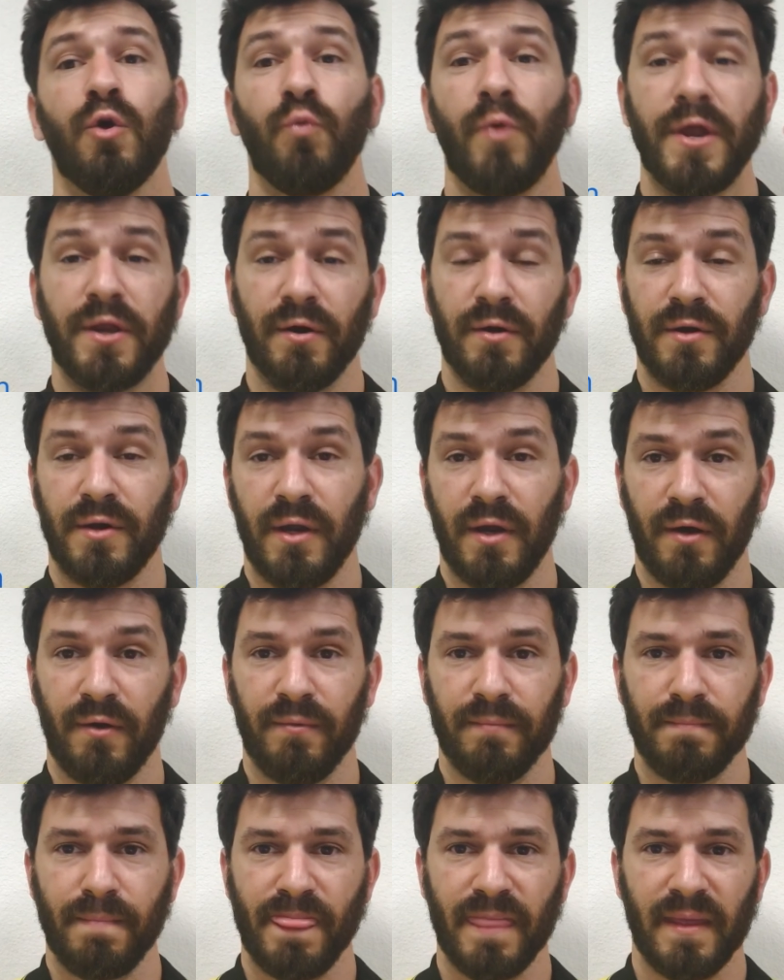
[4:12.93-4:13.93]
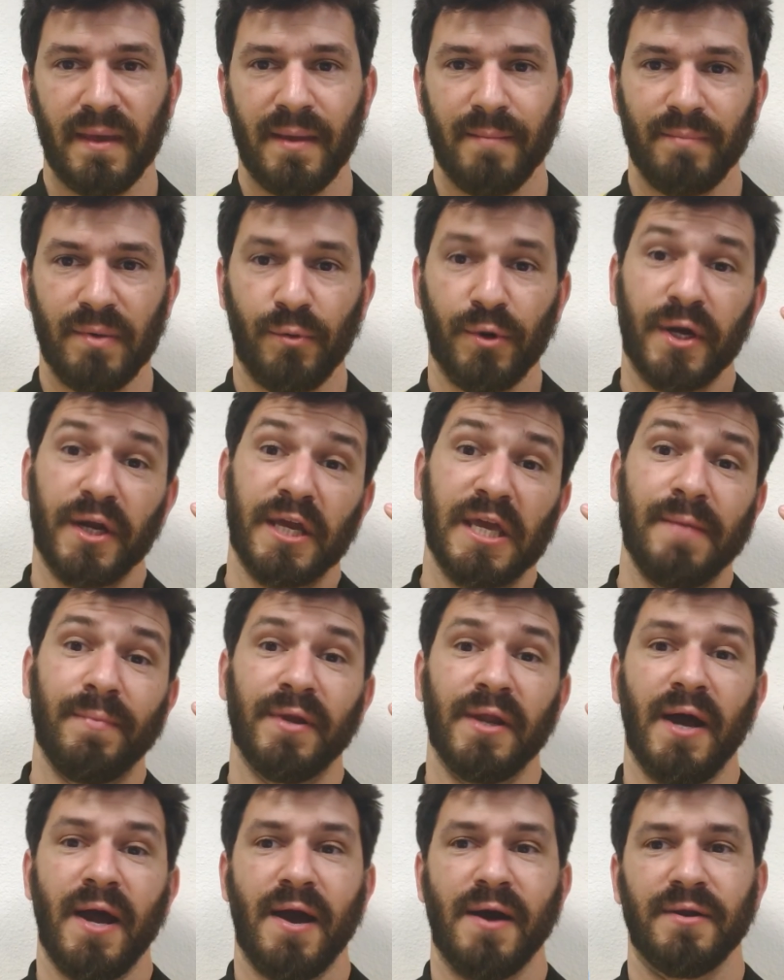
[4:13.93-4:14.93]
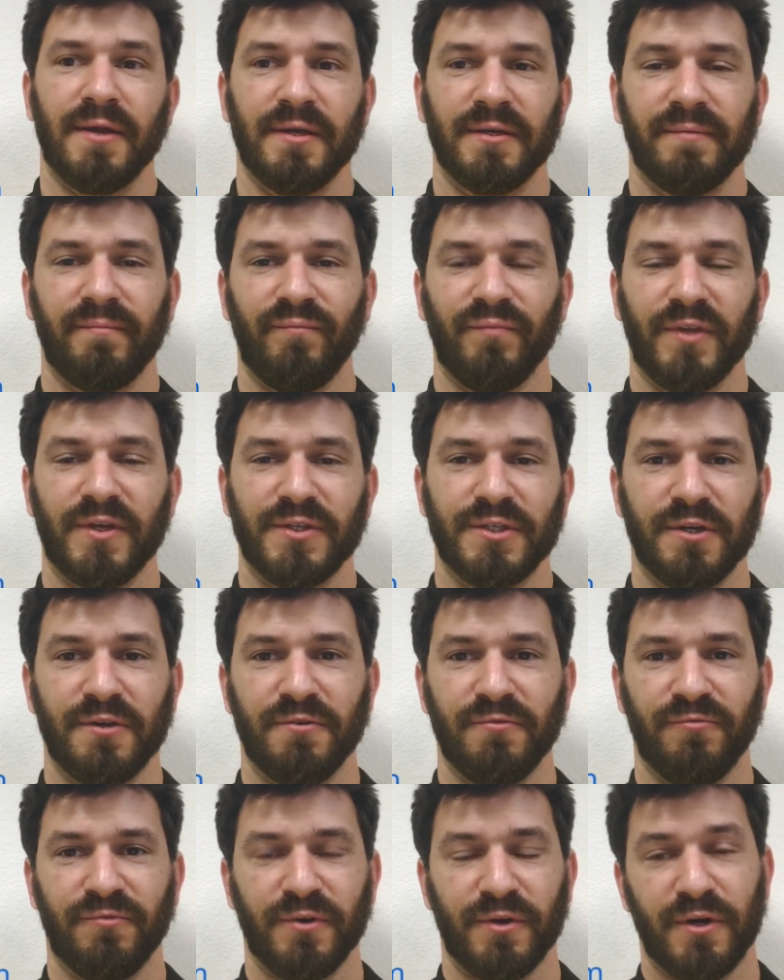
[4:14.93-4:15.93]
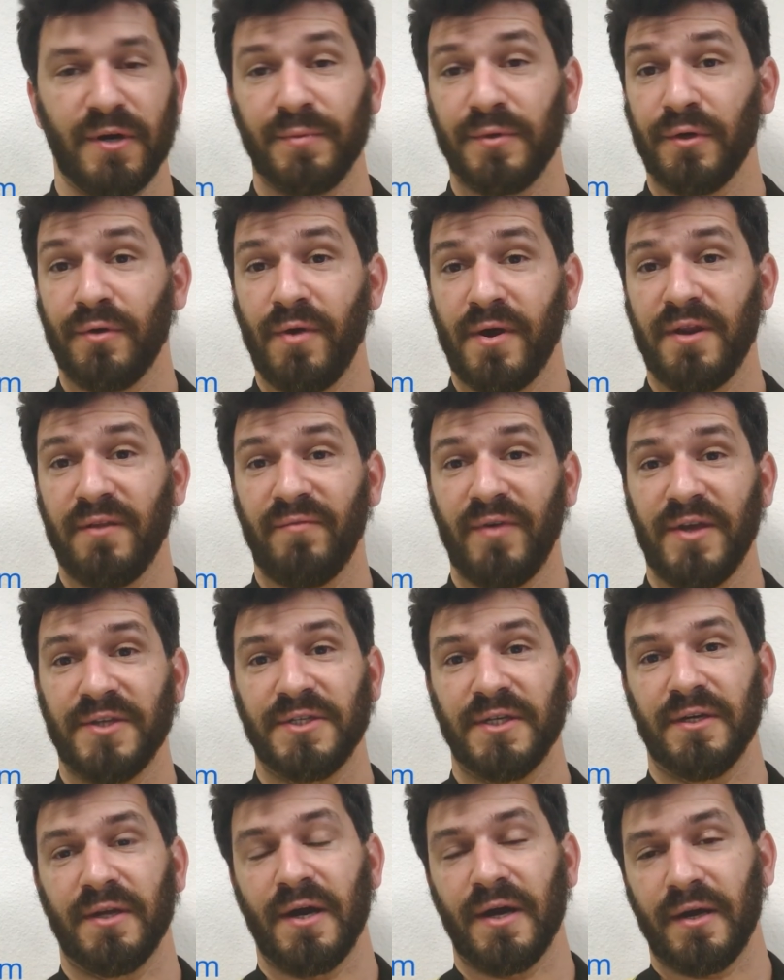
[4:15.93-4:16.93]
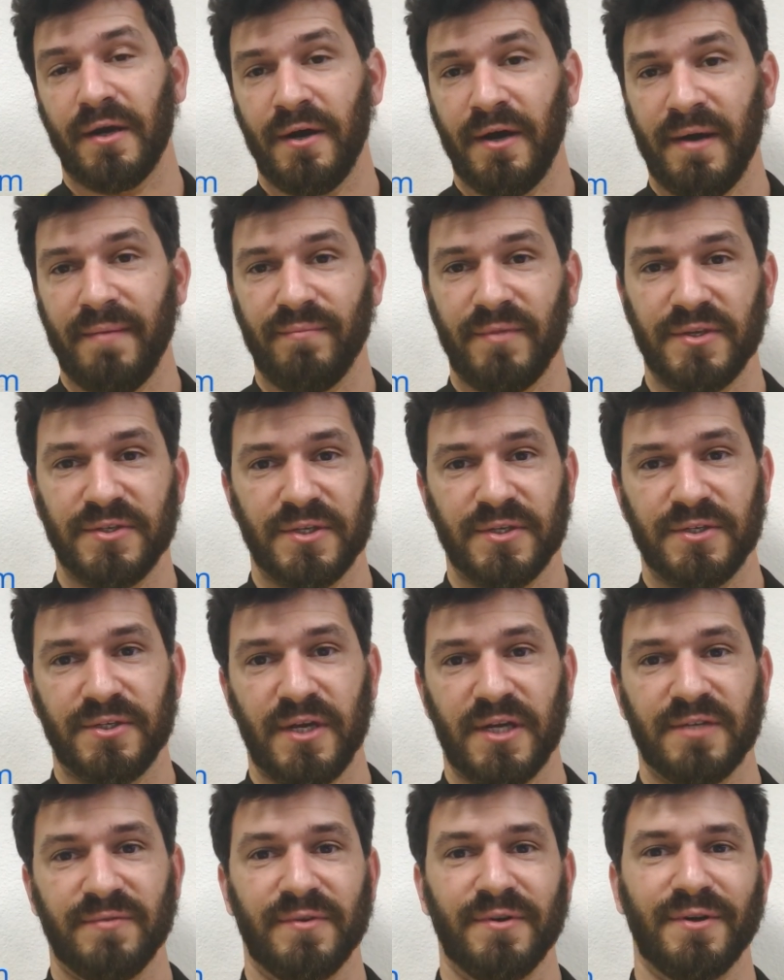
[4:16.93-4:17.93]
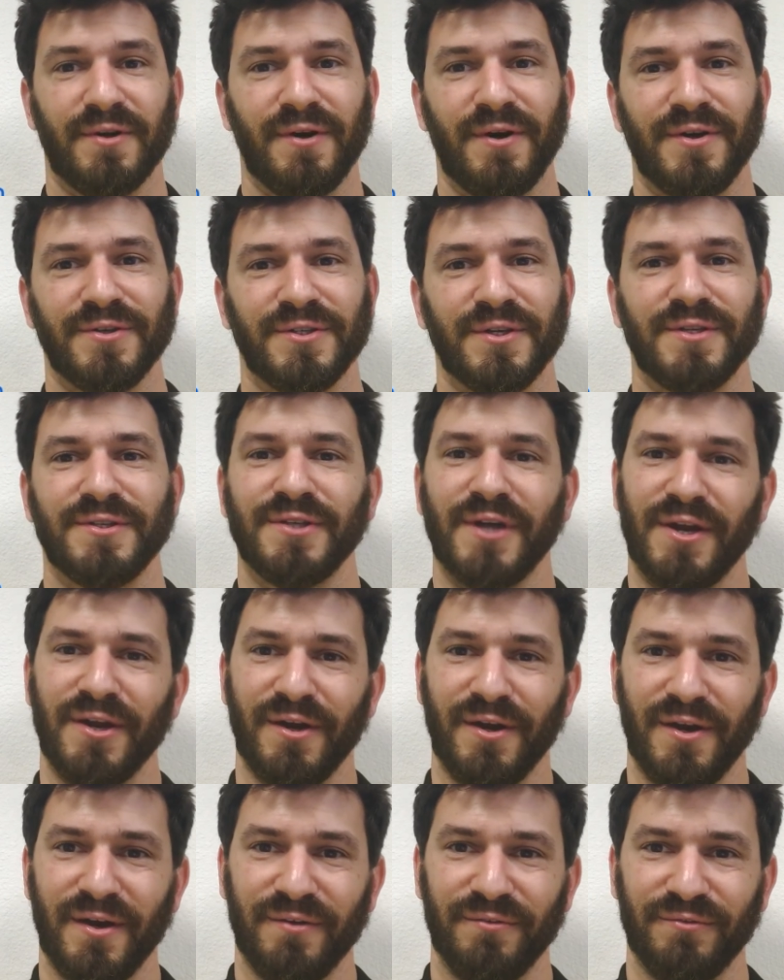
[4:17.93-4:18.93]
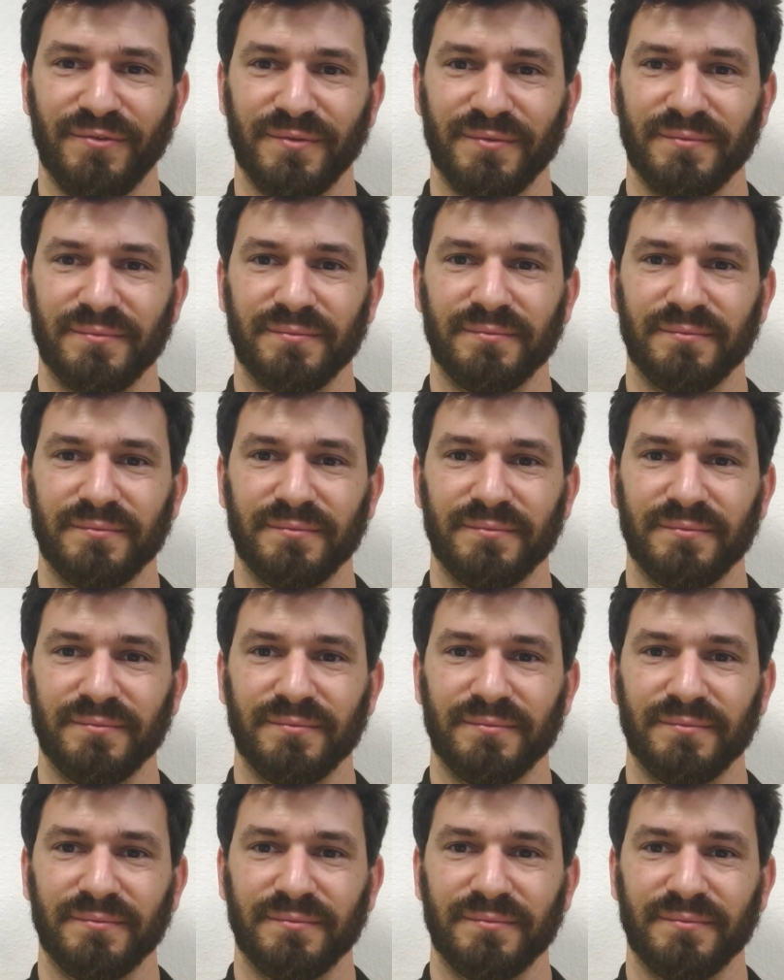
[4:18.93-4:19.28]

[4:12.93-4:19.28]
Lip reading: We don't know, but we're going to keep an eye on it. So for CryptoCoinInvesting.com, this is Jasvinder Khalsa signing off.